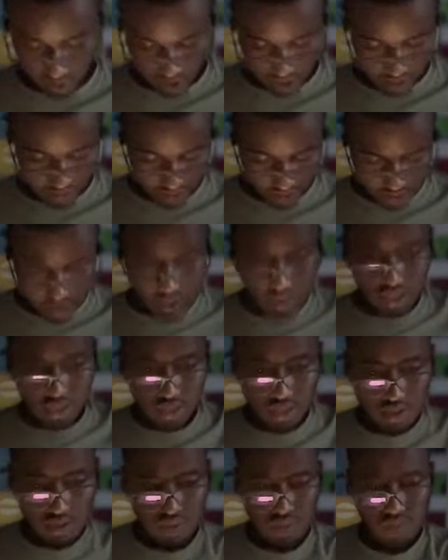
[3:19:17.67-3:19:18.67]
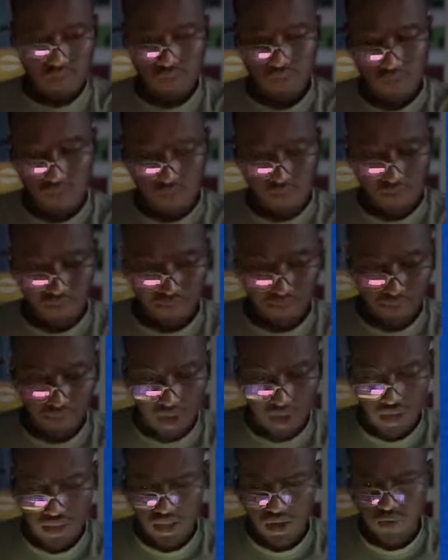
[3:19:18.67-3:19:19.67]
I think
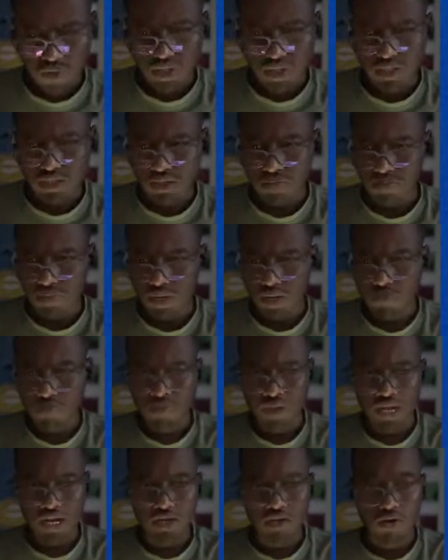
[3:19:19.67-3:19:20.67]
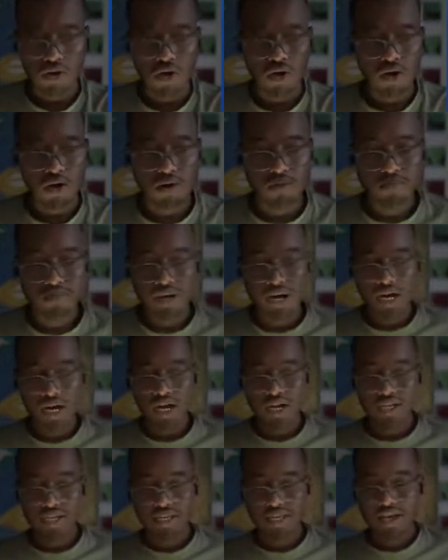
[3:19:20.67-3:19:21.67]
we just become black. Oh
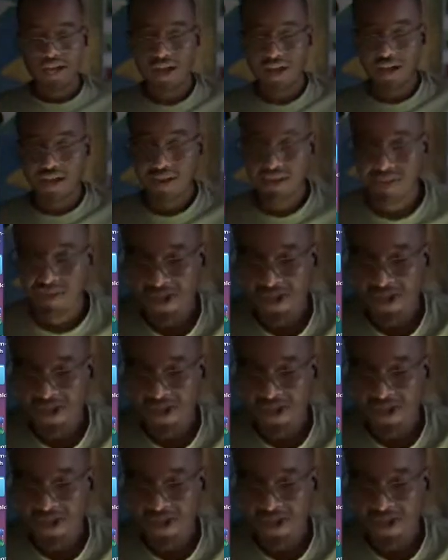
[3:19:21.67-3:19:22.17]
my god.